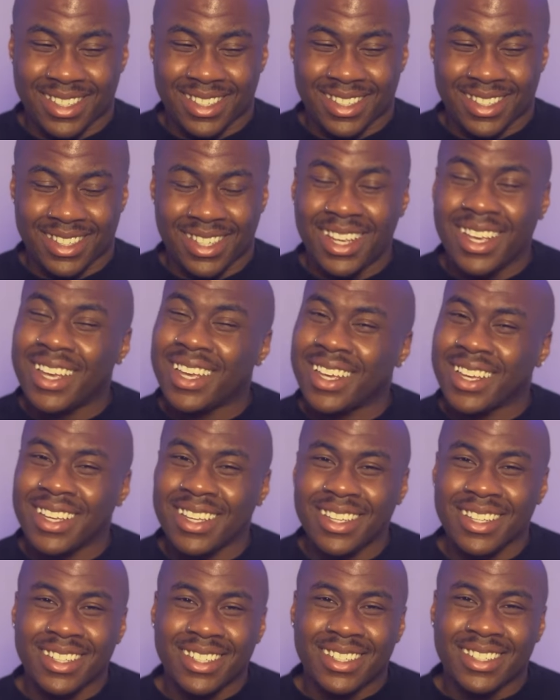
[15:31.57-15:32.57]

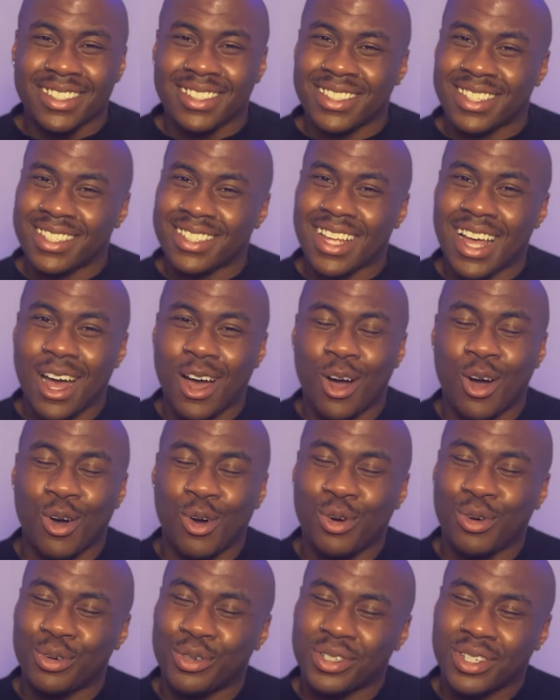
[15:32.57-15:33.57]
seeing just
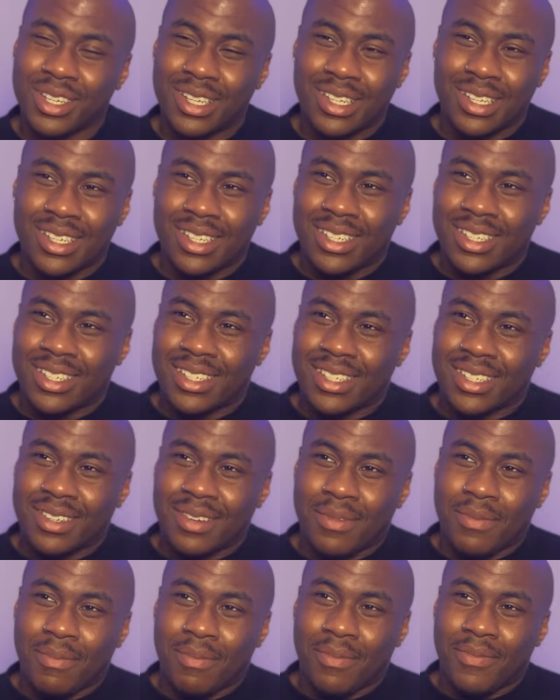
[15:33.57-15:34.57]
how
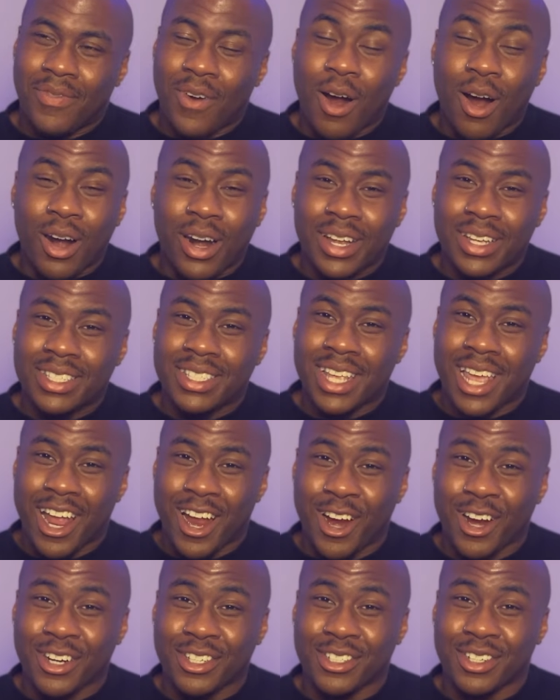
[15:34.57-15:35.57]
far his
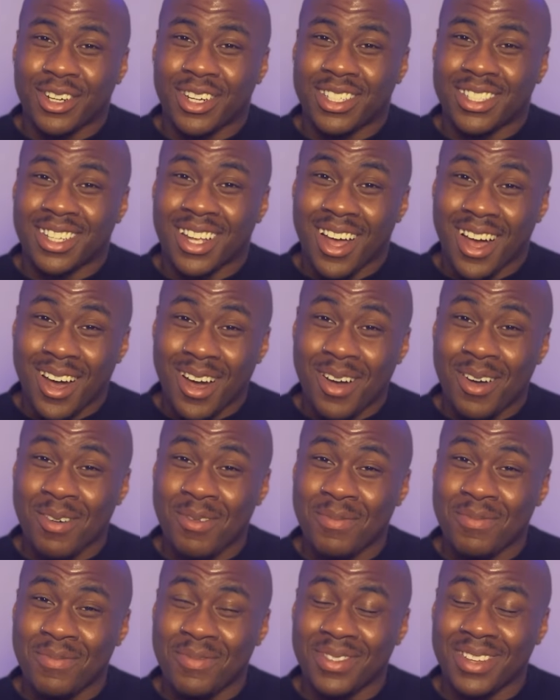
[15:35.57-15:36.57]
character has
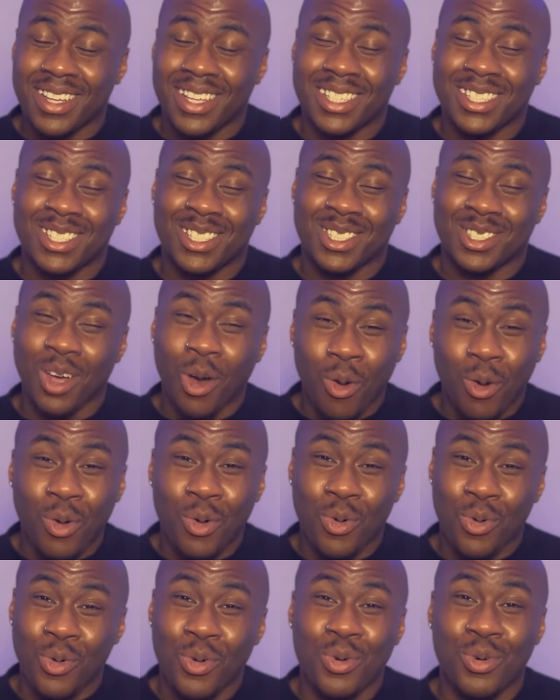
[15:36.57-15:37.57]
come is so
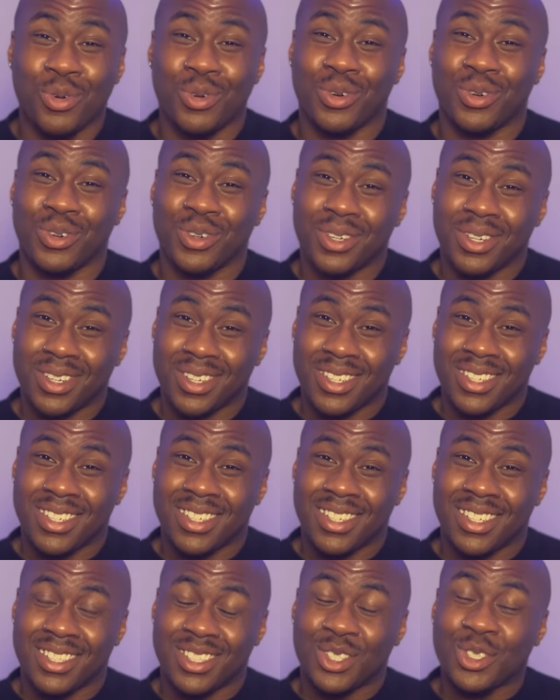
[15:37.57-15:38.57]
cool.
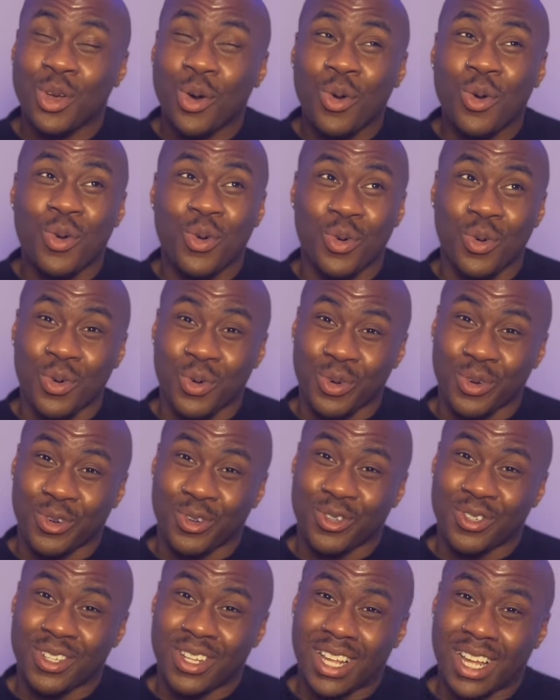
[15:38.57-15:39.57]
So
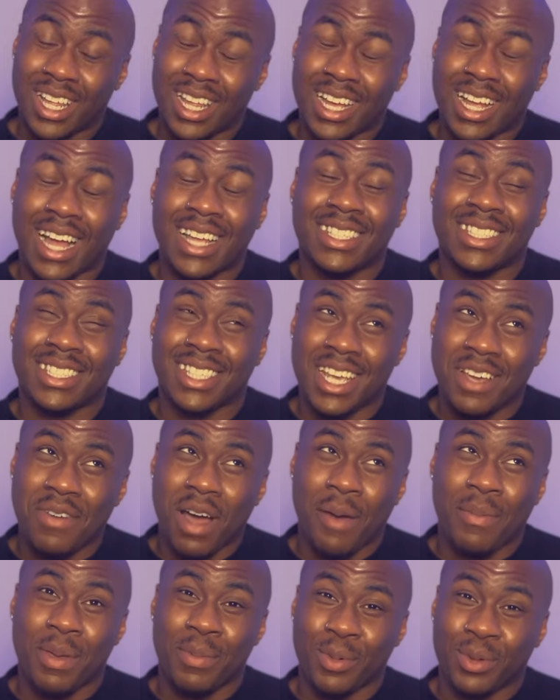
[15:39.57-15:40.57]
cool. Like, I see
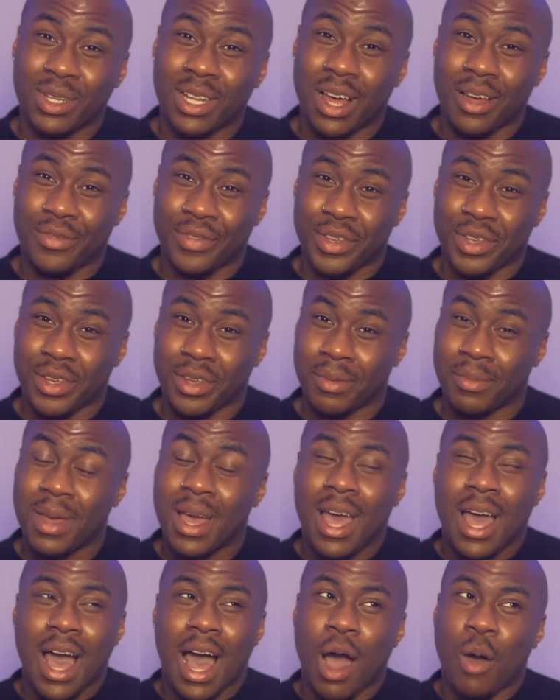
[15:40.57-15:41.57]
why people love him.
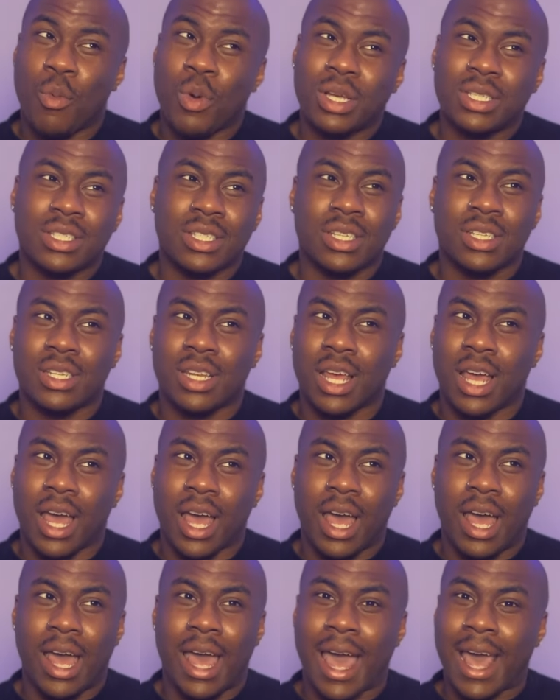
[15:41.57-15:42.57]
I wasn't
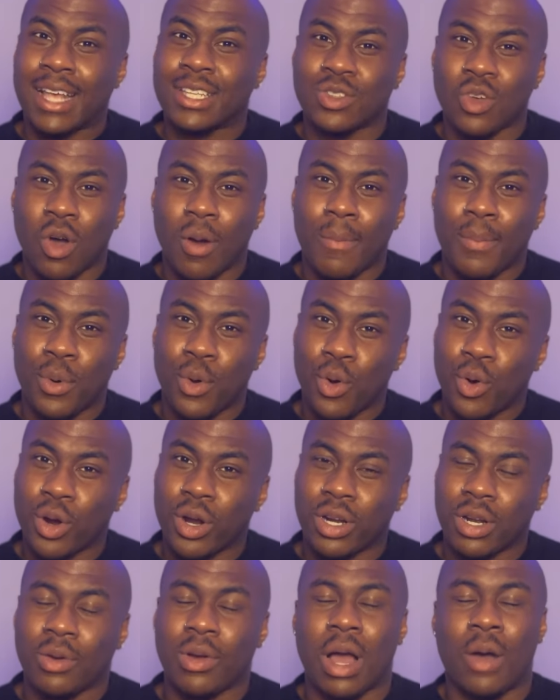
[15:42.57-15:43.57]
as on
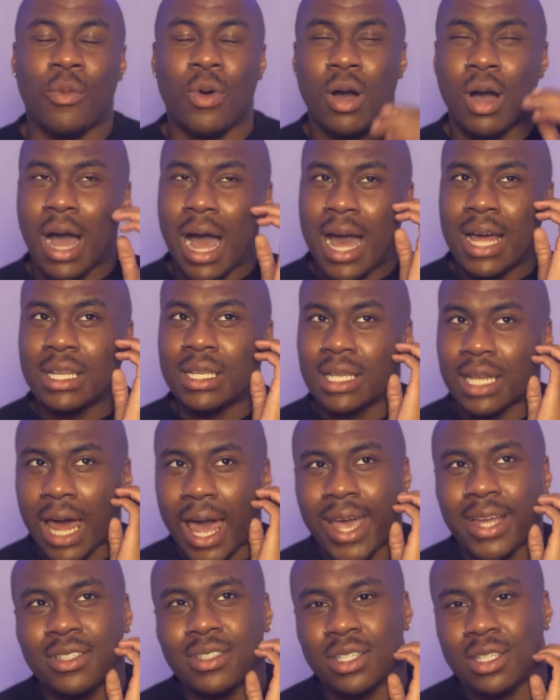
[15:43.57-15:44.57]
board. Well, I
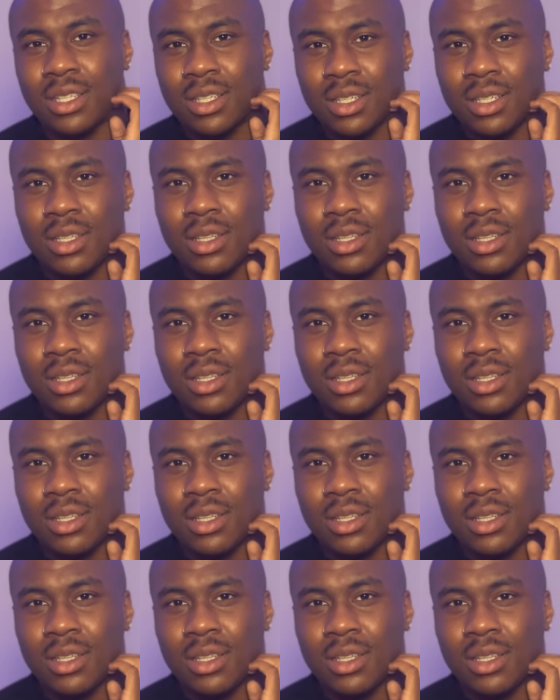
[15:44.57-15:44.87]
liked